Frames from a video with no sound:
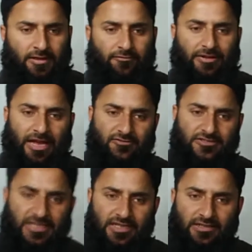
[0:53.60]
We have
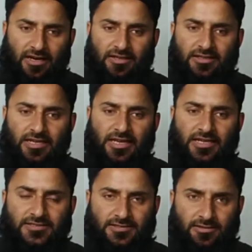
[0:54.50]
seen a
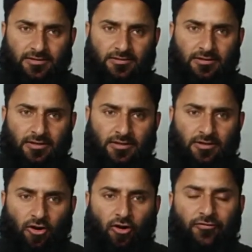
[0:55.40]
case
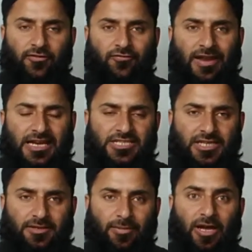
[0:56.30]
of
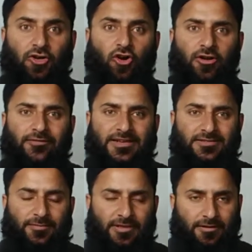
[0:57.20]
reflection by a convex
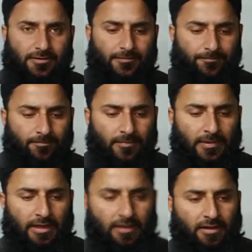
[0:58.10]
mirror.
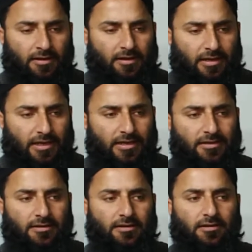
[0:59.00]

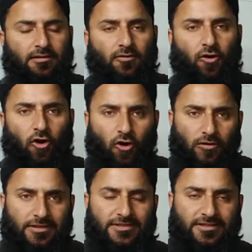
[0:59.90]
In
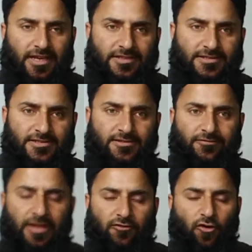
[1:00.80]
all these cases,
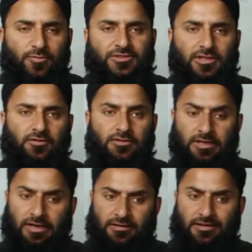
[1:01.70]
we have
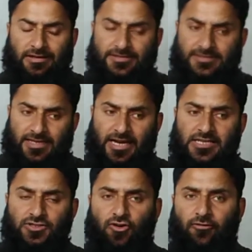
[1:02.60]
observed that the
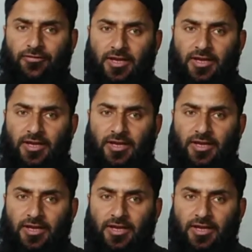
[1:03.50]
size of